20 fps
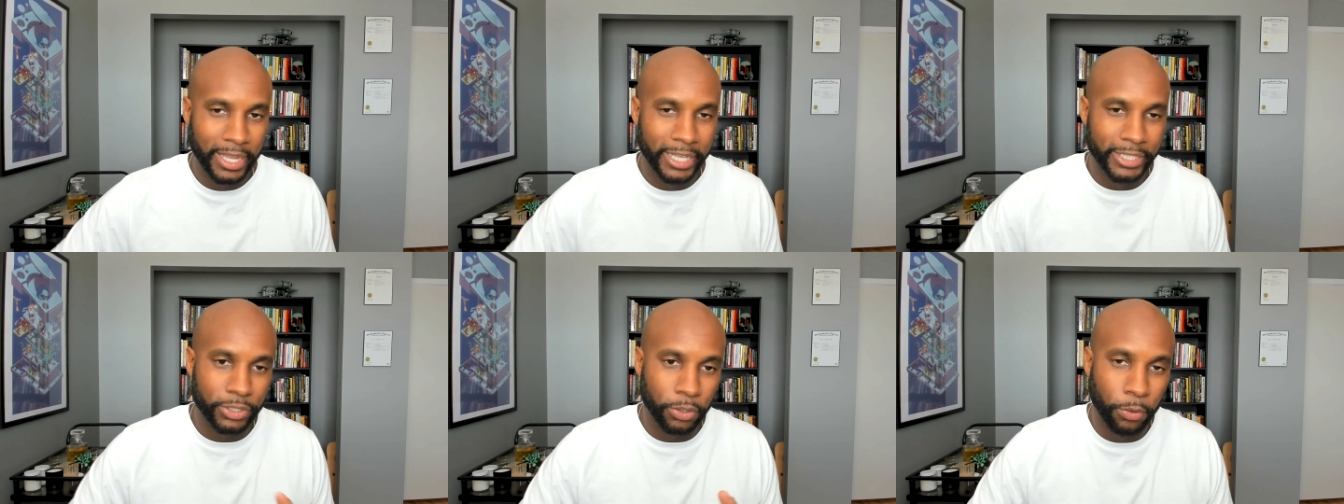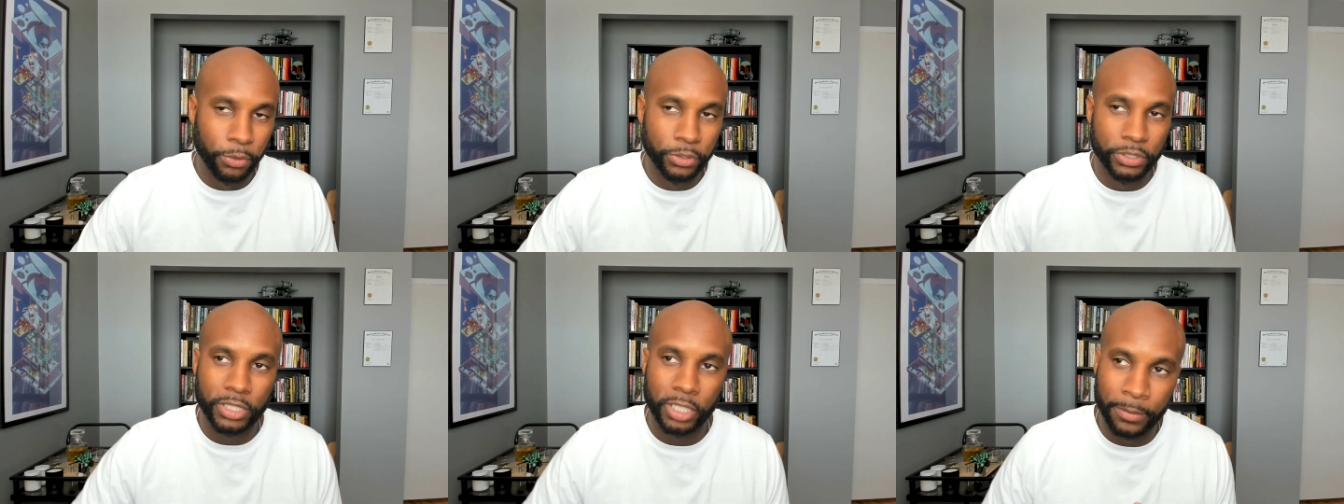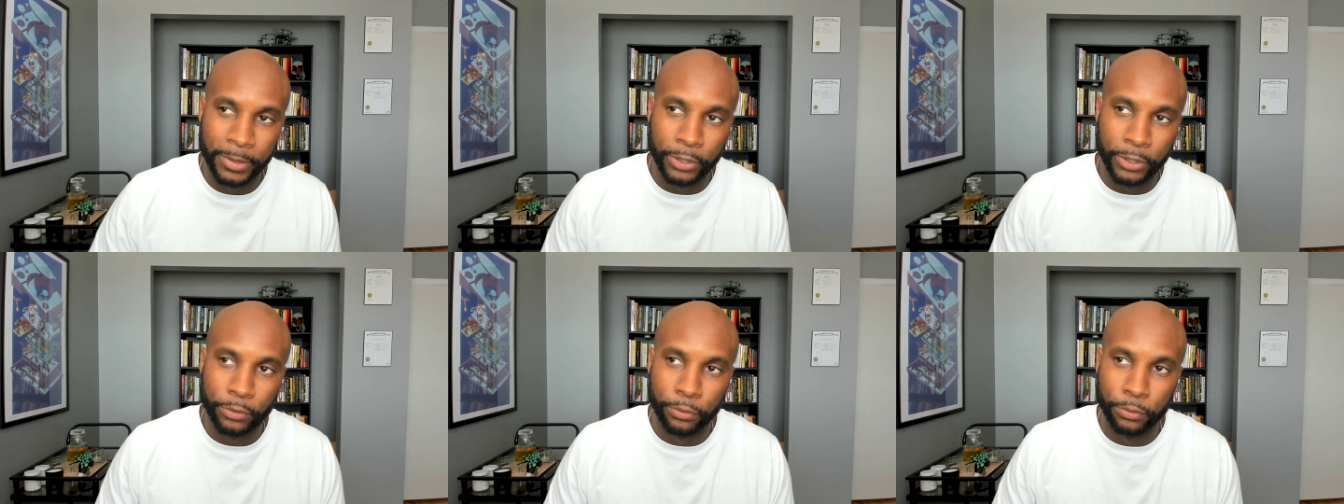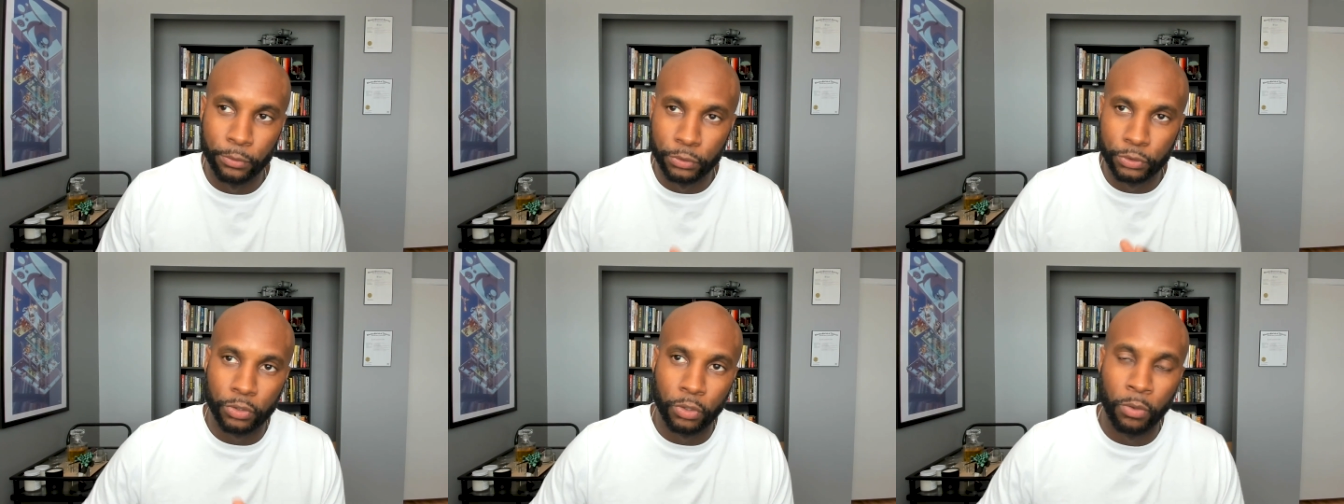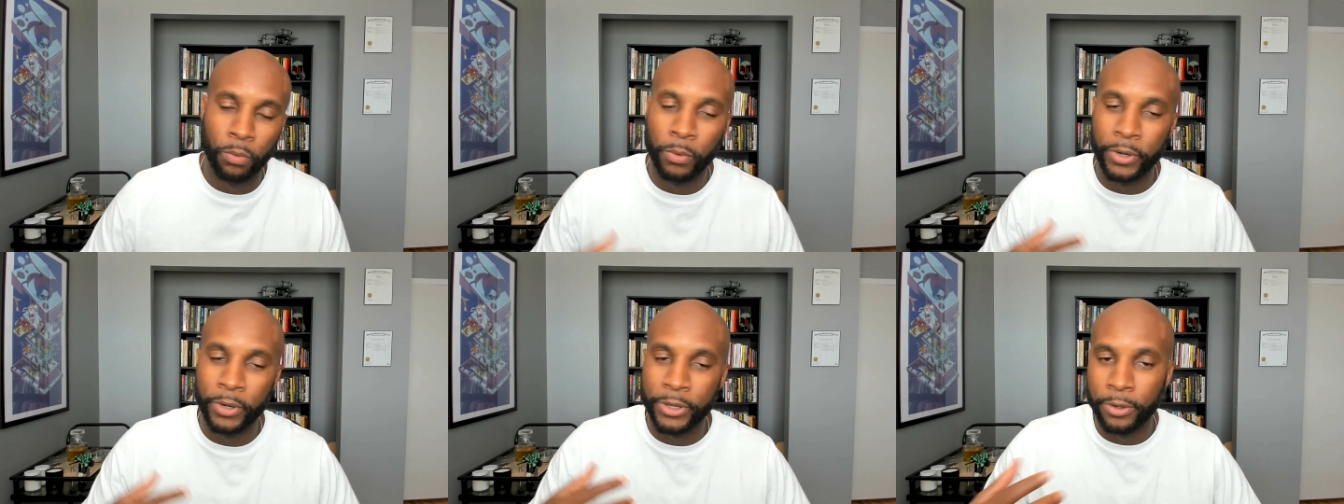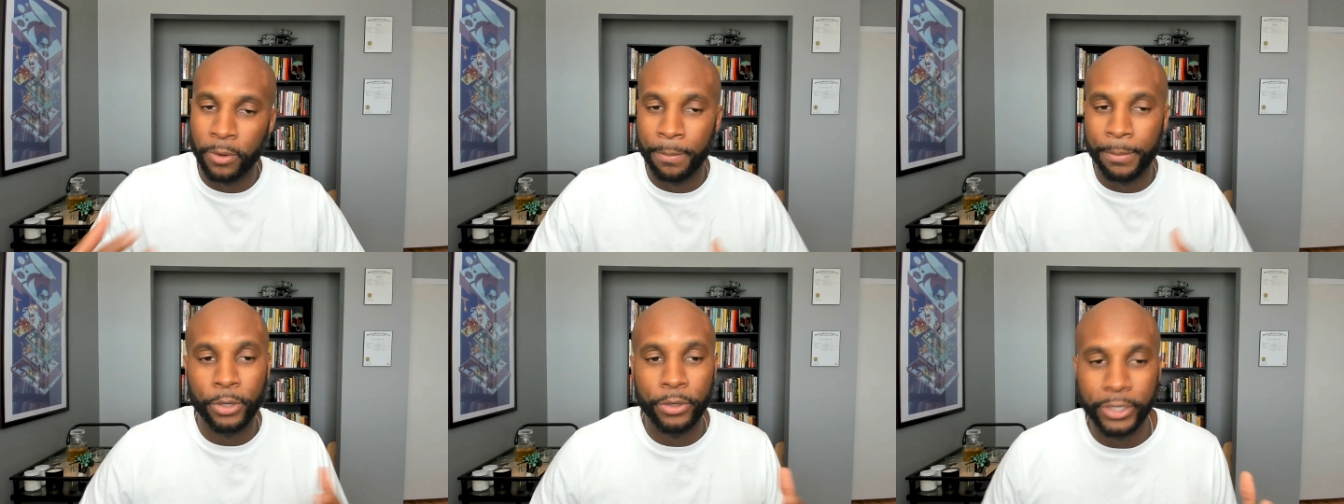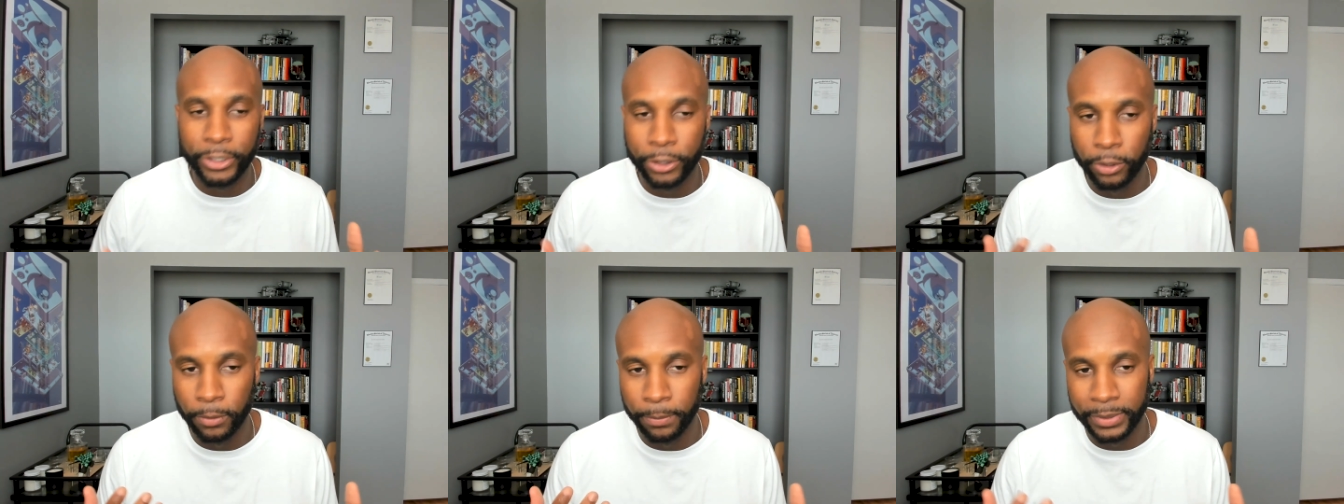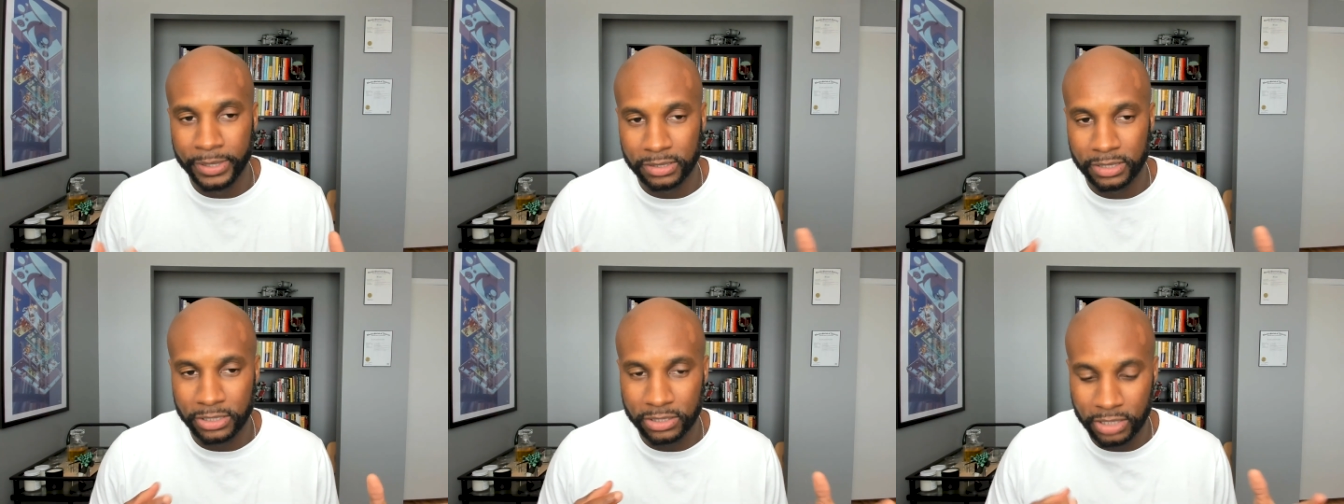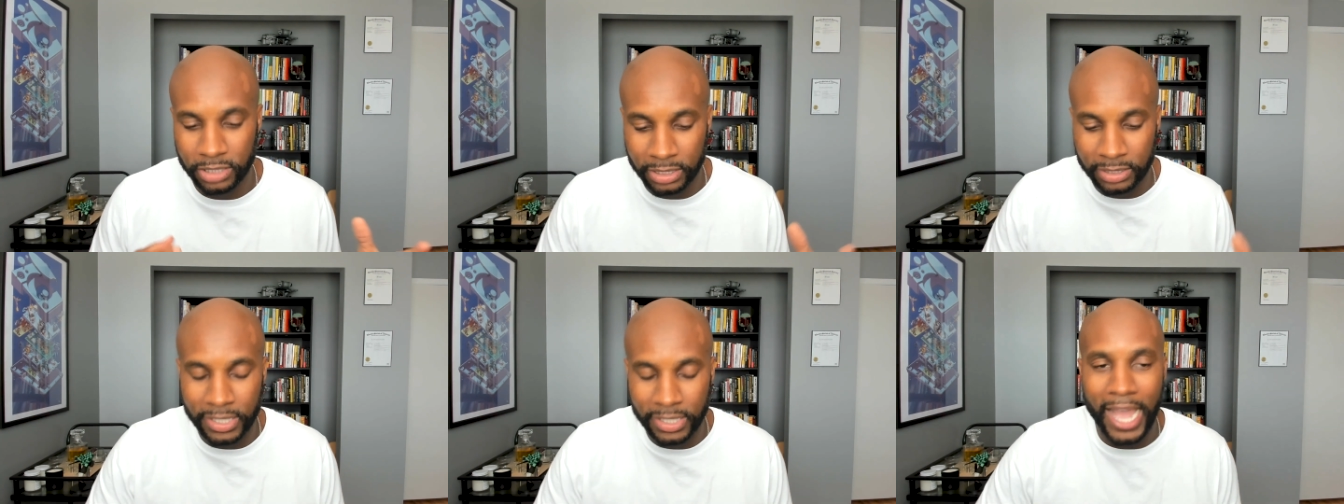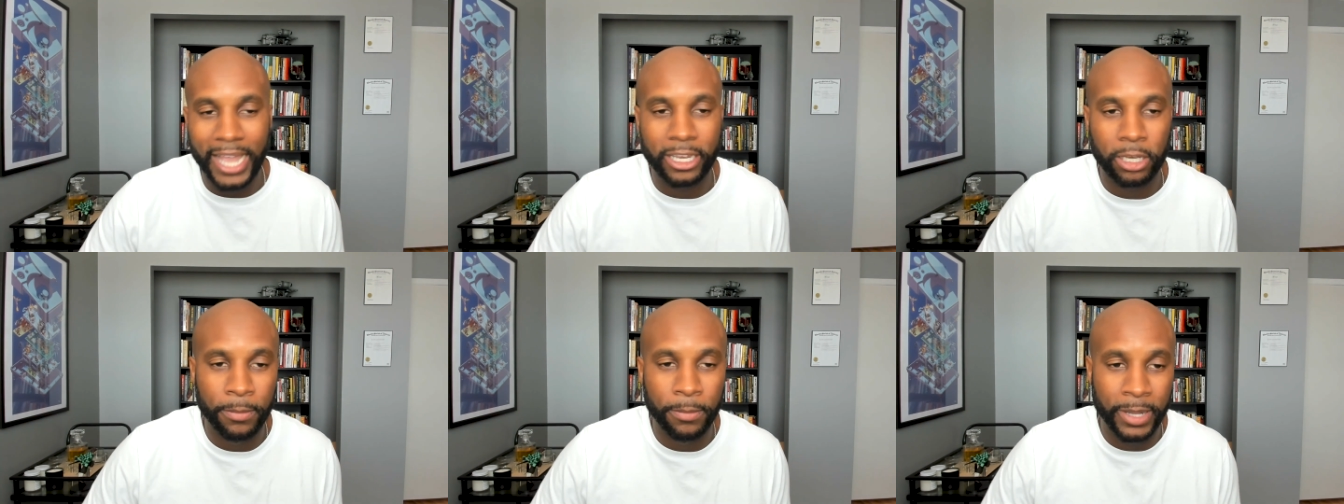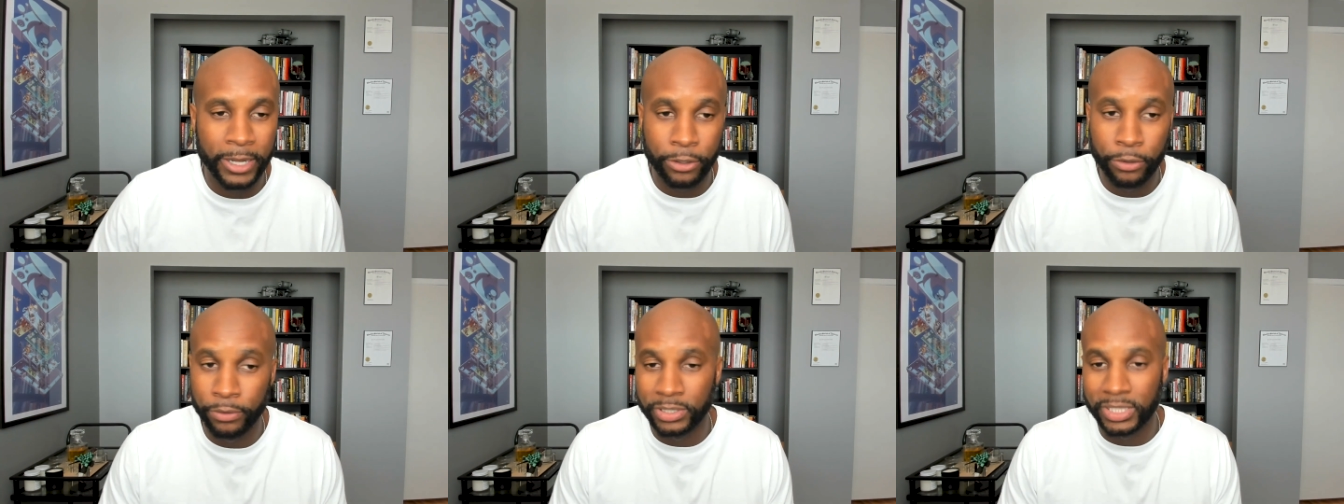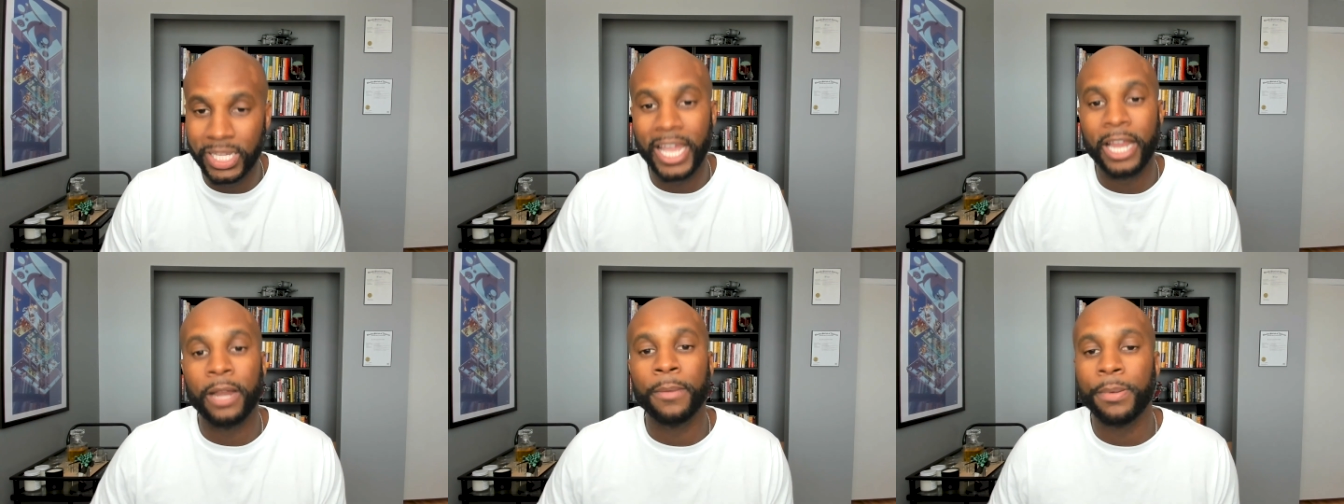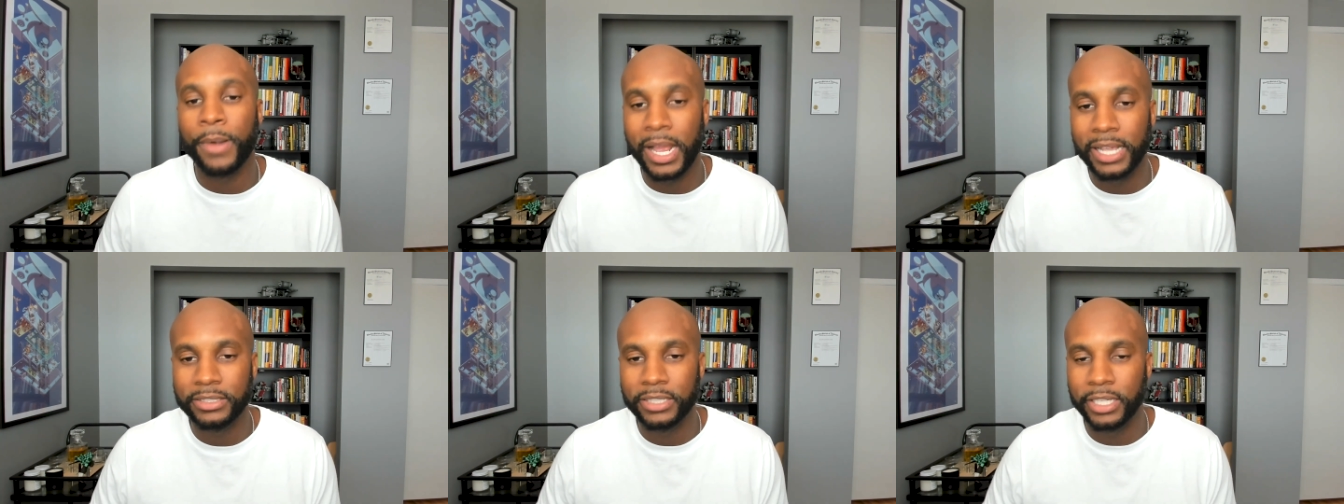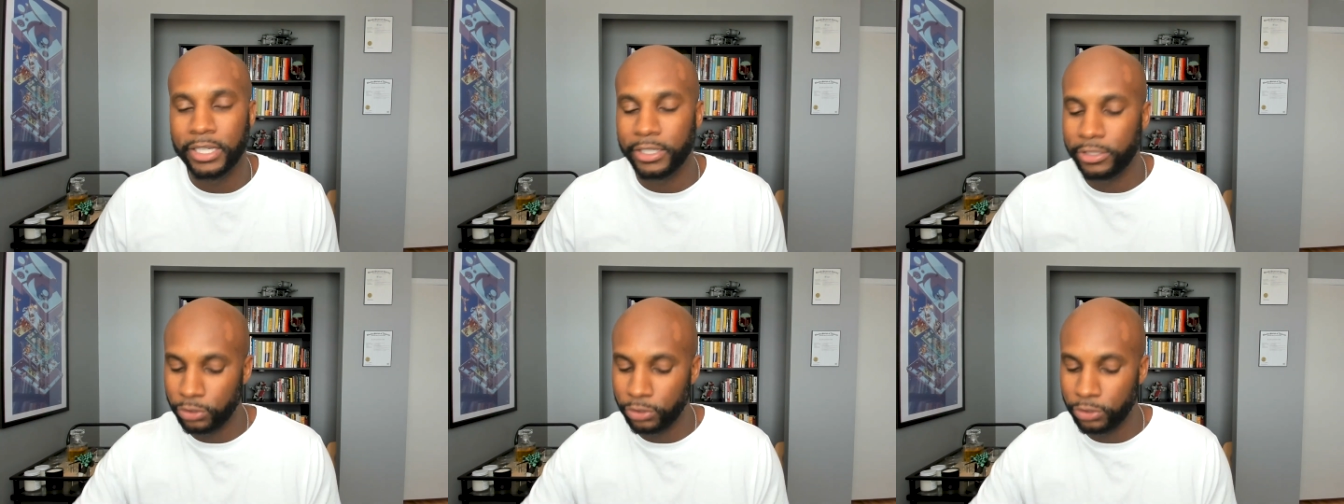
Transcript: it's always going to be crucial when you're building your business to document your entire process.